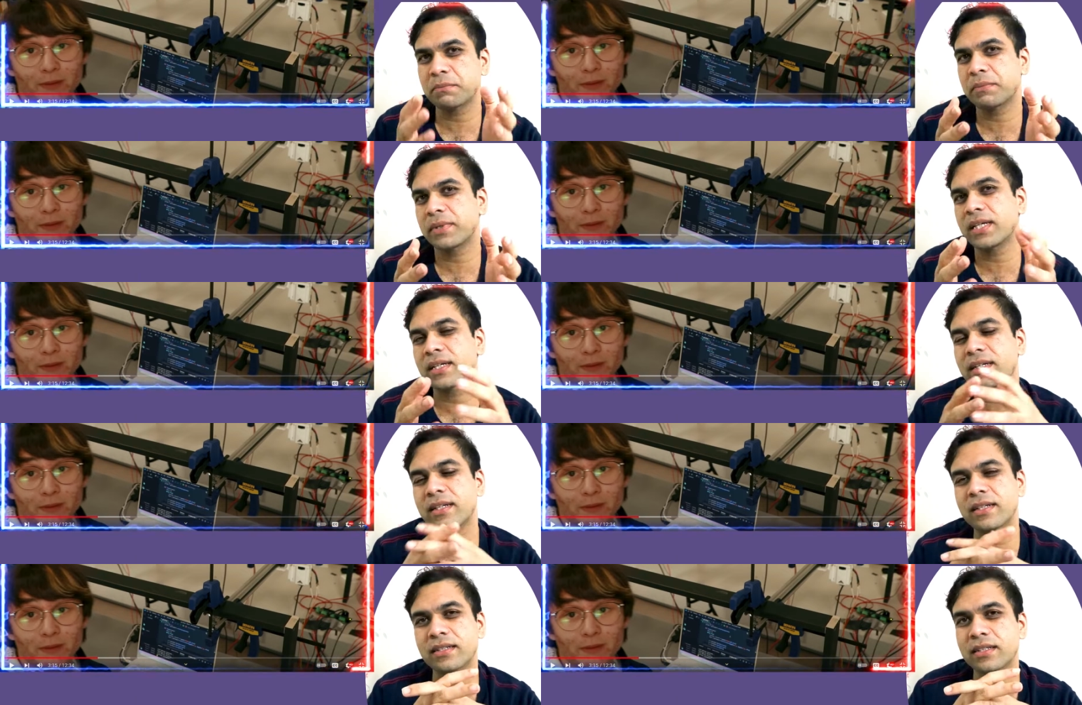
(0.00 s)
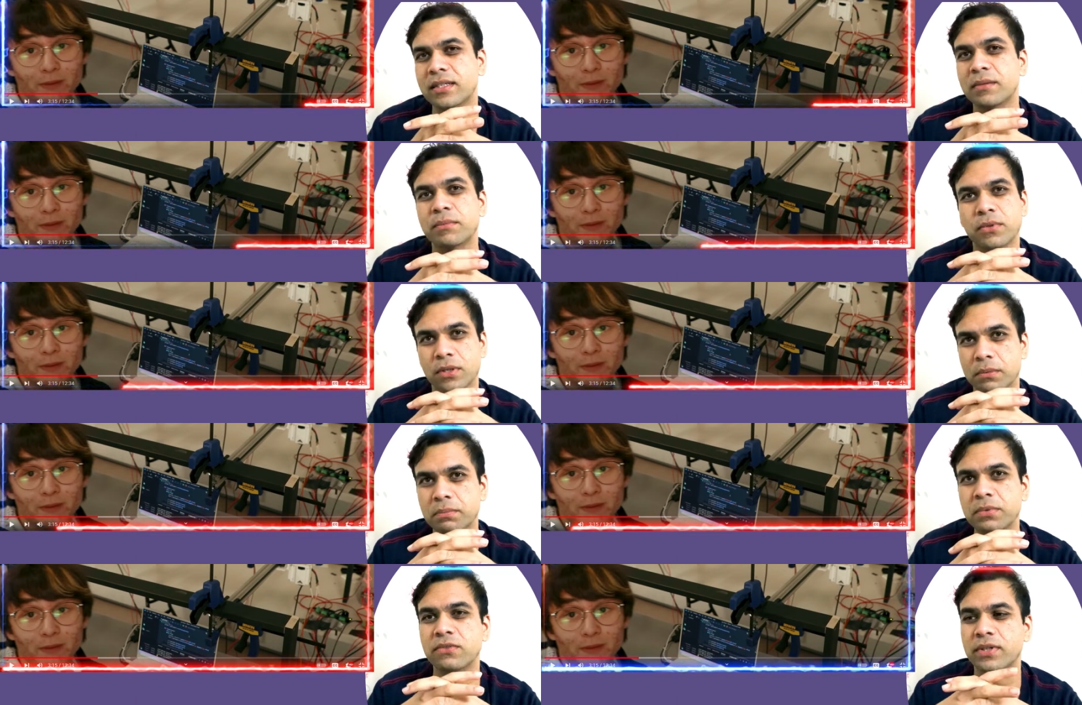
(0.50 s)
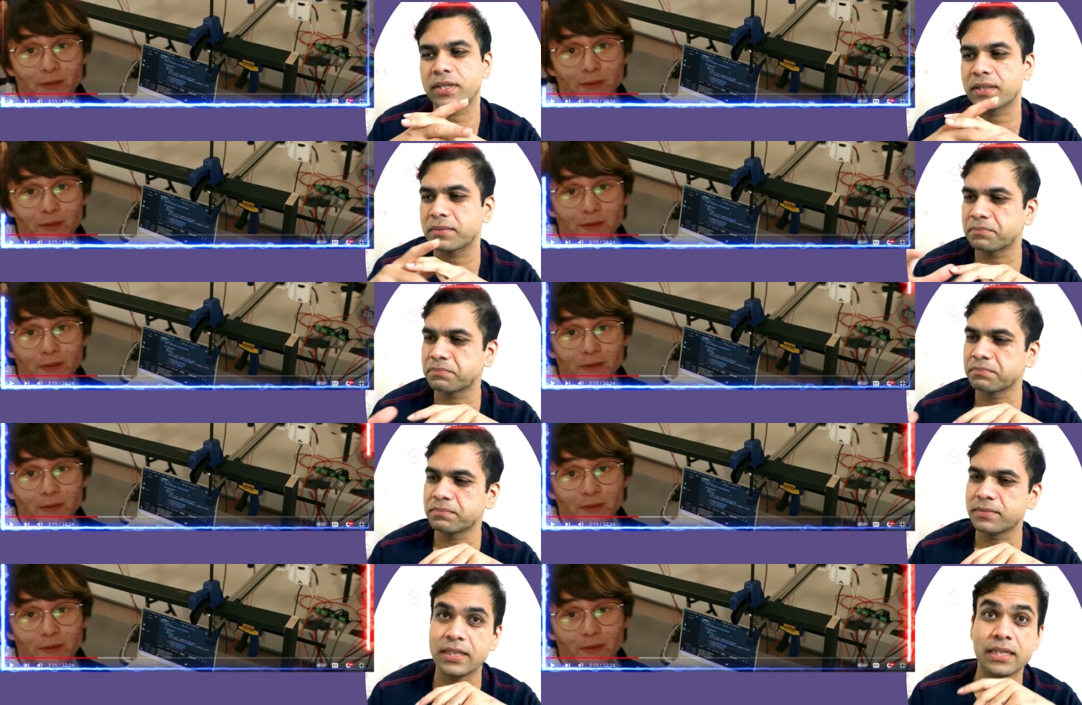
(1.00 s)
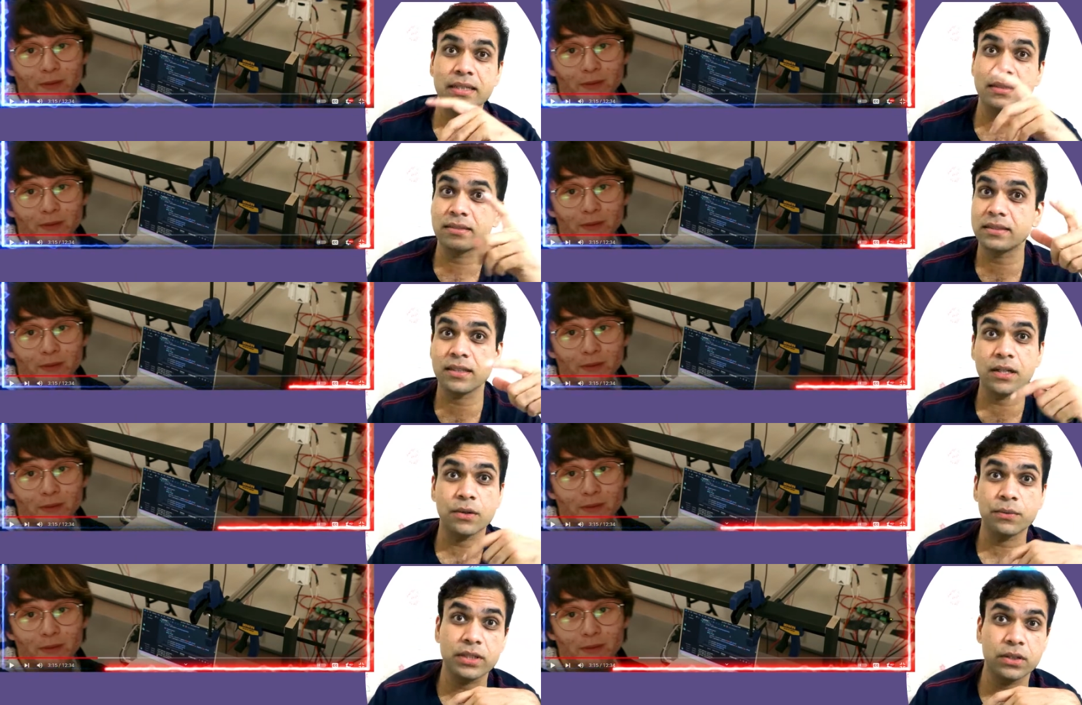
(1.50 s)
Speaker 1: to make it in a proper way. Let's
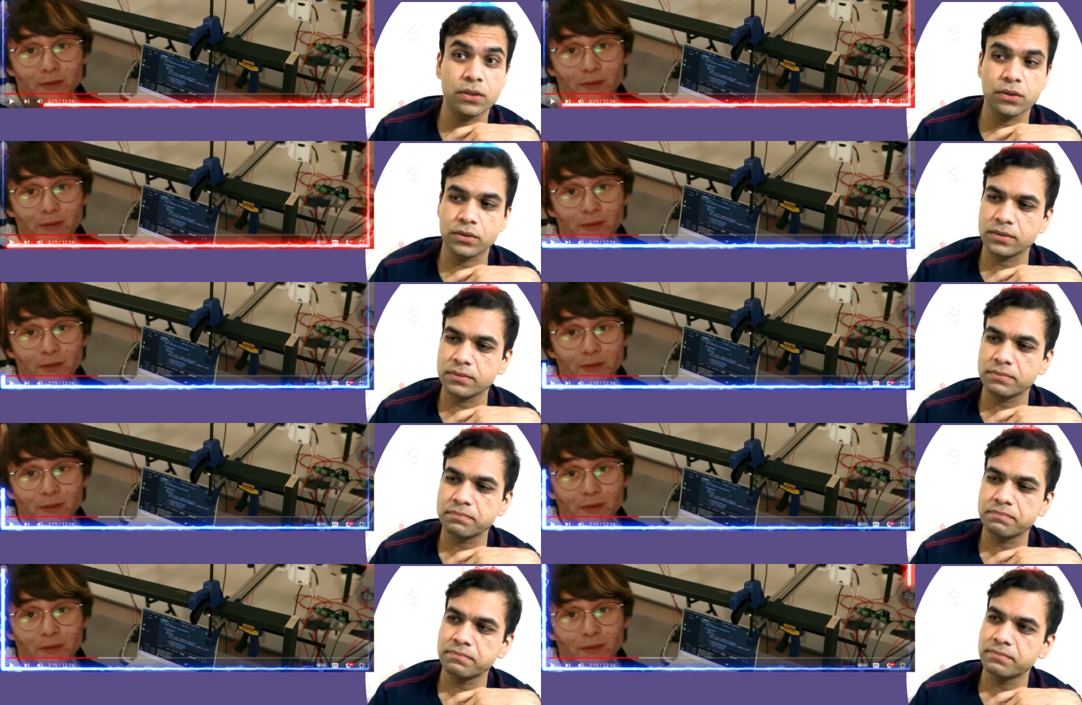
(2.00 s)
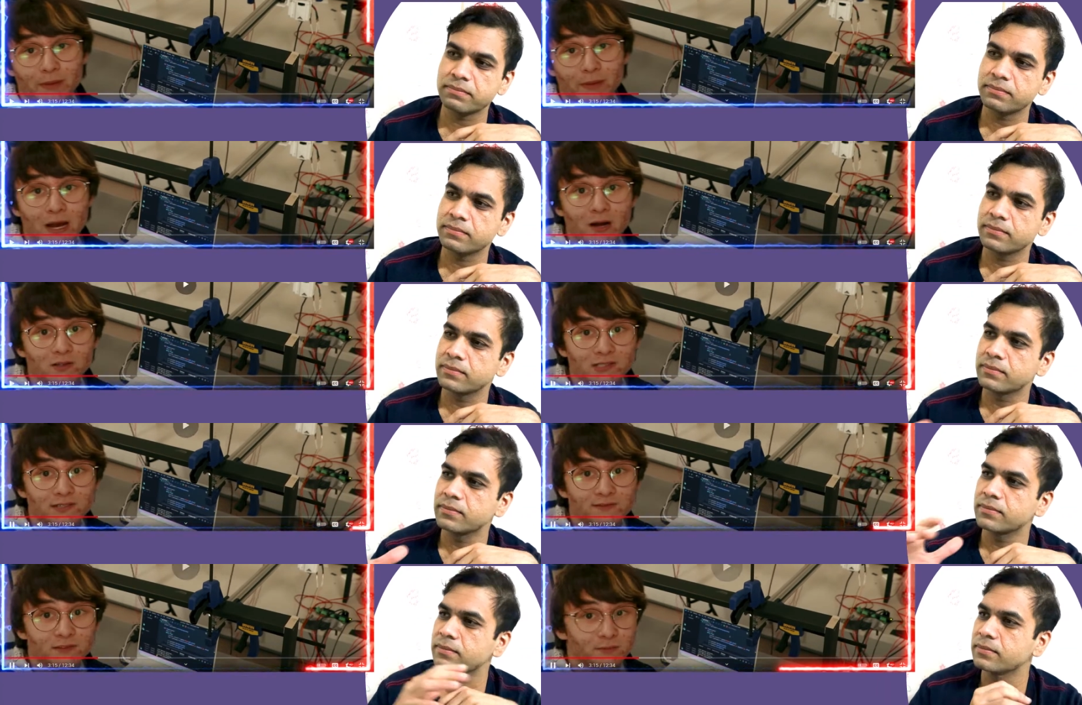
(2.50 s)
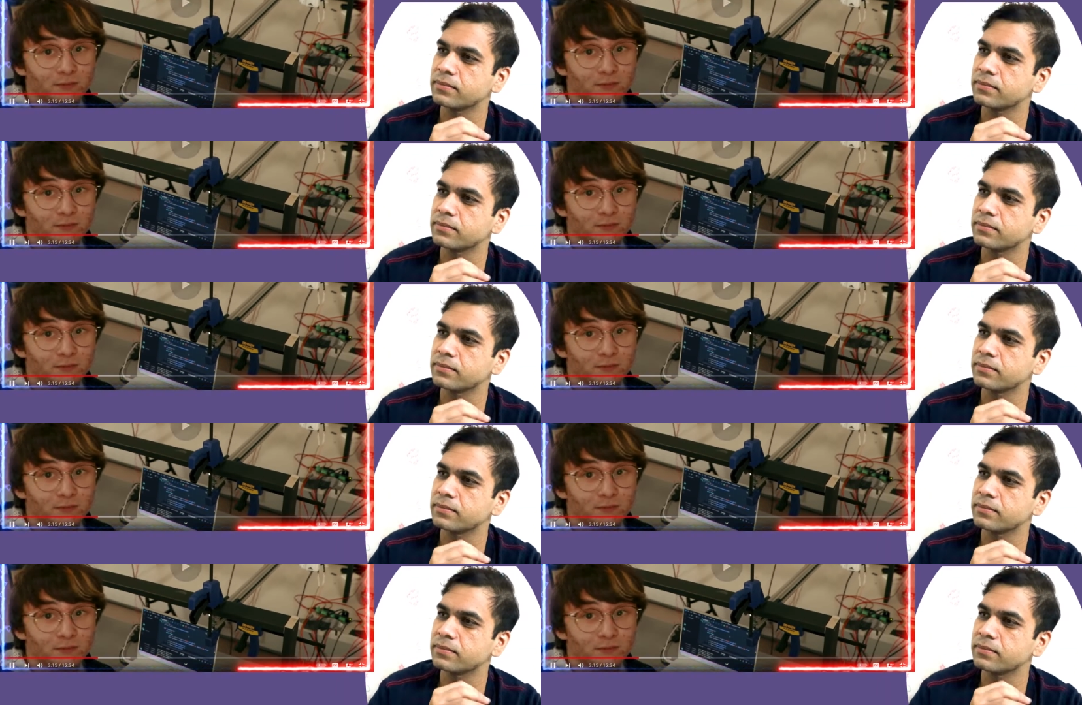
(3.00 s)
see how it goes. Bounds of